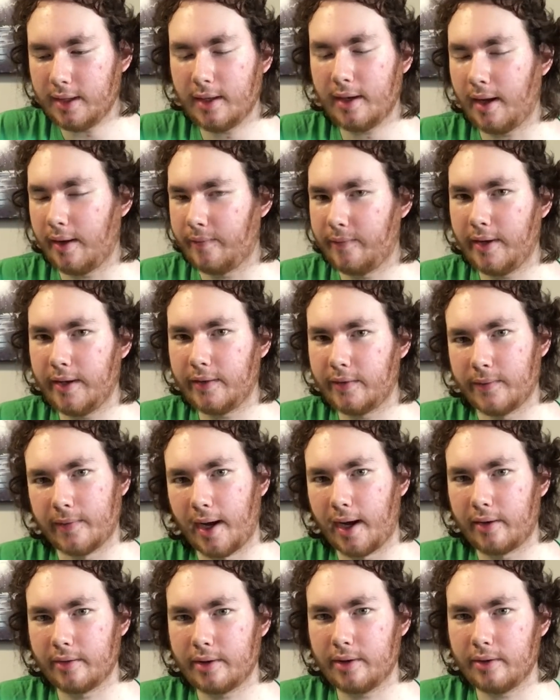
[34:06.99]
it at face
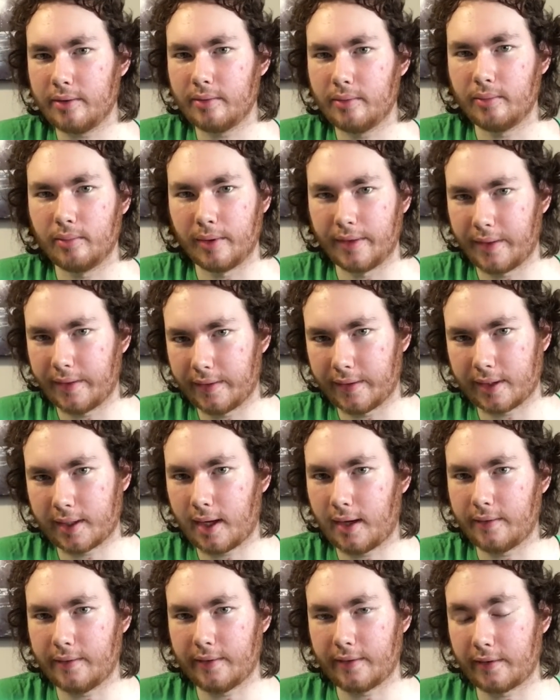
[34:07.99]
value within the
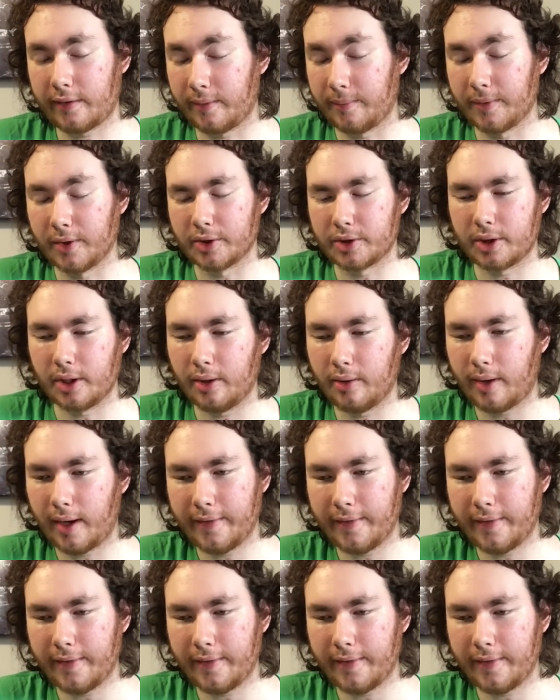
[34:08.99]
context of the show,